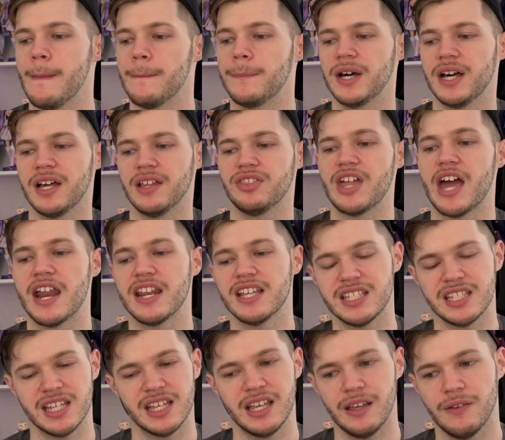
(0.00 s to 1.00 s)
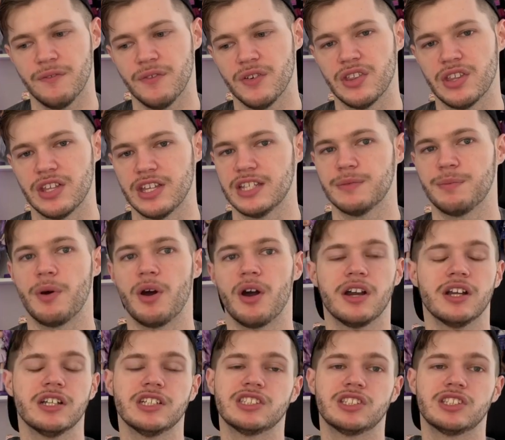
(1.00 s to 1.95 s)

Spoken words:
But that is it for this part.